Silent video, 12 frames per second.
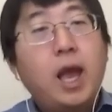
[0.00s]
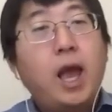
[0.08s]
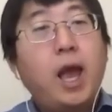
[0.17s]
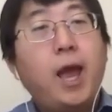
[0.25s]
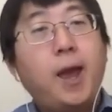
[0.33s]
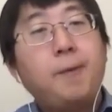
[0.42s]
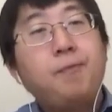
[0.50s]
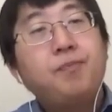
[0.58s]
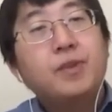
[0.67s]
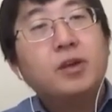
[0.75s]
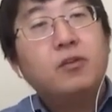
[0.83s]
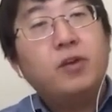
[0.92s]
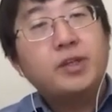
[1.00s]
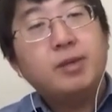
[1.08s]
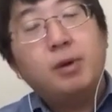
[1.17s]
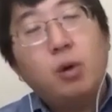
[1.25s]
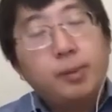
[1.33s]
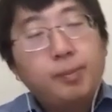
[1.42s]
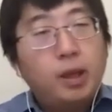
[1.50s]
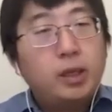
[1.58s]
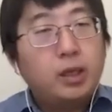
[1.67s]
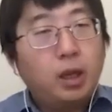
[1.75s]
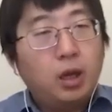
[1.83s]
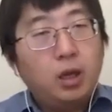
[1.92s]
And for example,
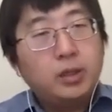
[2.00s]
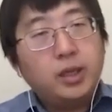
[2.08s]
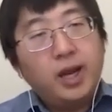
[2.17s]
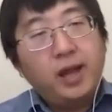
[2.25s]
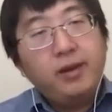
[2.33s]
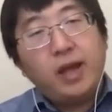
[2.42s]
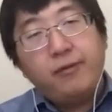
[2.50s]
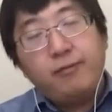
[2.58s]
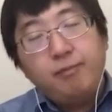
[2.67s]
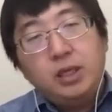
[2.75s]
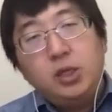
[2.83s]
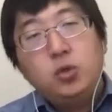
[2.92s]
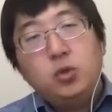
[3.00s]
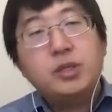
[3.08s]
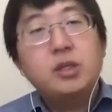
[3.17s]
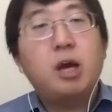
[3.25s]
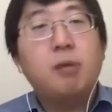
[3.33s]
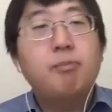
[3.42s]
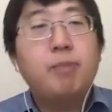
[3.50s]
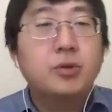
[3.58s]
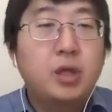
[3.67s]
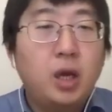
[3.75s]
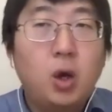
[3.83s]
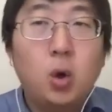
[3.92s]
the LandF.me using Compound's
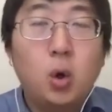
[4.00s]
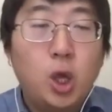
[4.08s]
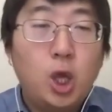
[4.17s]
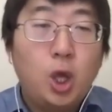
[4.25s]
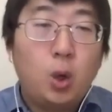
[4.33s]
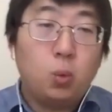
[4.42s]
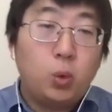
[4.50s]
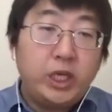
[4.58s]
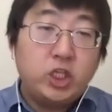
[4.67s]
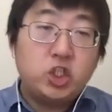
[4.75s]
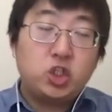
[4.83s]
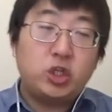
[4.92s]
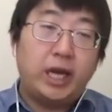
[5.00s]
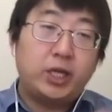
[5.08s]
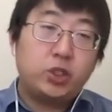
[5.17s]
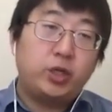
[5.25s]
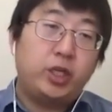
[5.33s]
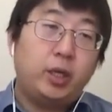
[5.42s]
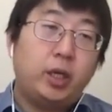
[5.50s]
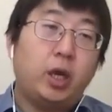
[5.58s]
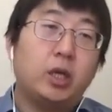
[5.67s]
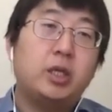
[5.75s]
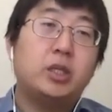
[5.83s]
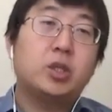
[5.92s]
code, which actually
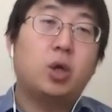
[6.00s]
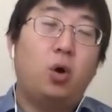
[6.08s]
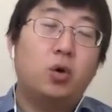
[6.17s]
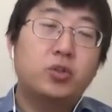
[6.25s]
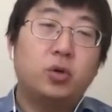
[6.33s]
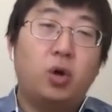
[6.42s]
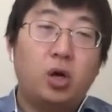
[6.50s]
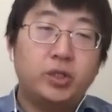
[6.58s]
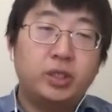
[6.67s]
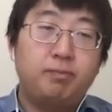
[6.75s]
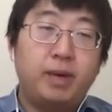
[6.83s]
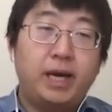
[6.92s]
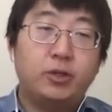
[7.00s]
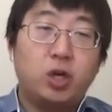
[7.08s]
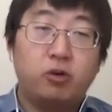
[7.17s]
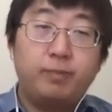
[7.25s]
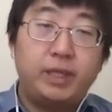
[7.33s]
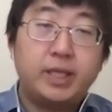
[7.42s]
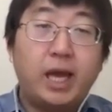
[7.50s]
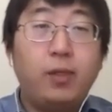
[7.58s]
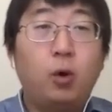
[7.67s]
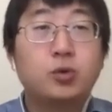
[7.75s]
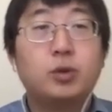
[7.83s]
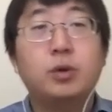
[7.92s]
is also audited by trial of bits and
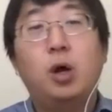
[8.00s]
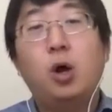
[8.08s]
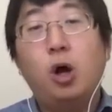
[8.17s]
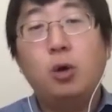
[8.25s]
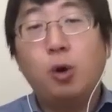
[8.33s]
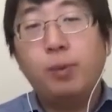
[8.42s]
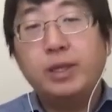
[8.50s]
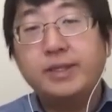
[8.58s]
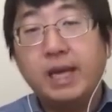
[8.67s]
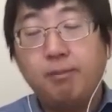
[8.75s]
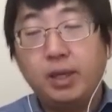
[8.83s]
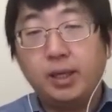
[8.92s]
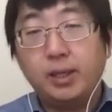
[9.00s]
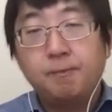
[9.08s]
also OpenZeppelin.